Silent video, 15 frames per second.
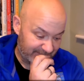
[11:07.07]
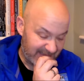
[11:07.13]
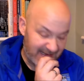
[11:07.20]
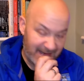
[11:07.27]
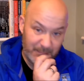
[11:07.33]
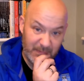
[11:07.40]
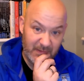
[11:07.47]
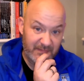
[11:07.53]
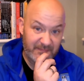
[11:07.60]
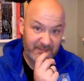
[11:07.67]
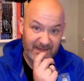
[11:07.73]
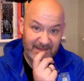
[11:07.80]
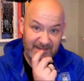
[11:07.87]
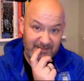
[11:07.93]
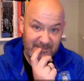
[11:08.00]
I'm not a
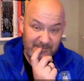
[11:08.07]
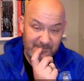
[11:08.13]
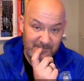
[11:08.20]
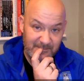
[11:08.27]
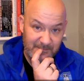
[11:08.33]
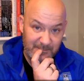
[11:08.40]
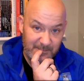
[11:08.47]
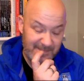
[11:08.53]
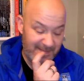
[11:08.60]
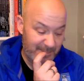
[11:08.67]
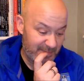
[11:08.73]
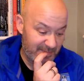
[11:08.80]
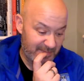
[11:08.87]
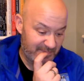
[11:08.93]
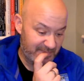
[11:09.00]
fan. I'm
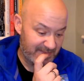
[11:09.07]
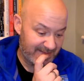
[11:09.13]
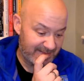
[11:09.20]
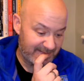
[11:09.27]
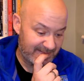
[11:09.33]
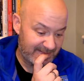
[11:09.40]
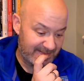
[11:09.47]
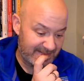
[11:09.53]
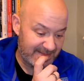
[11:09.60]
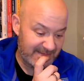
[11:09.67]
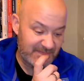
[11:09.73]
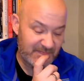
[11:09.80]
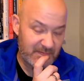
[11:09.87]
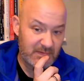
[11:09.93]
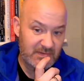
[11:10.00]
not a fan. This
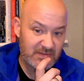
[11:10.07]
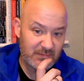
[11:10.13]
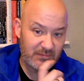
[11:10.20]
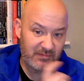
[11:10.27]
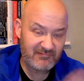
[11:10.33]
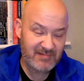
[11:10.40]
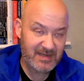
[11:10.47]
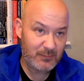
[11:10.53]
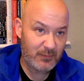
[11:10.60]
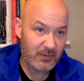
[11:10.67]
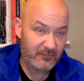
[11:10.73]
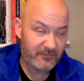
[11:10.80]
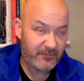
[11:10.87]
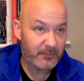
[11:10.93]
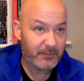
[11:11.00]

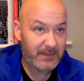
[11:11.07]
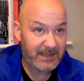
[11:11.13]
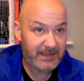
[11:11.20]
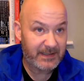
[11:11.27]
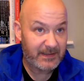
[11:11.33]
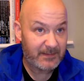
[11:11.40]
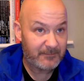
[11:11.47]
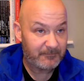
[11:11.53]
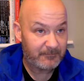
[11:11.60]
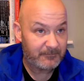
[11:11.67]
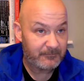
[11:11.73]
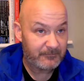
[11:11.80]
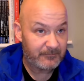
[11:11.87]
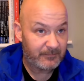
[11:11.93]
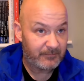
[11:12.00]
4-2-3-1 for me,
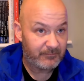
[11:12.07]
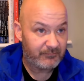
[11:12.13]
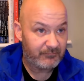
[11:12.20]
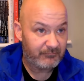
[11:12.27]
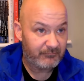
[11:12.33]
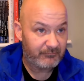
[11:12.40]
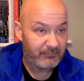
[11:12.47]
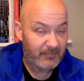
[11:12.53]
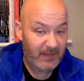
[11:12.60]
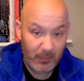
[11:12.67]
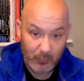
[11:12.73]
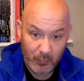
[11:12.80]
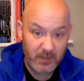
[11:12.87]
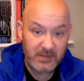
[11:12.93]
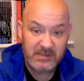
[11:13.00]
it
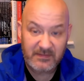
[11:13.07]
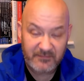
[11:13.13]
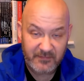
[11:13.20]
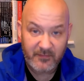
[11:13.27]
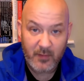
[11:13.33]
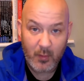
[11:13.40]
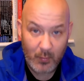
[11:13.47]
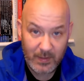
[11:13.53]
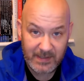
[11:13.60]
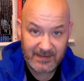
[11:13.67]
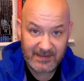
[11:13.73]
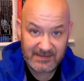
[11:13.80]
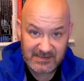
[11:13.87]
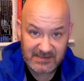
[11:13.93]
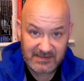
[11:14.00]
works if you've got
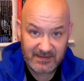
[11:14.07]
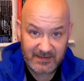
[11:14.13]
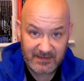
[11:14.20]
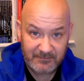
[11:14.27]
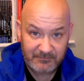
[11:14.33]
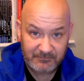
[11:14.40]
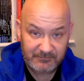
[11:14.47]
Windass in there.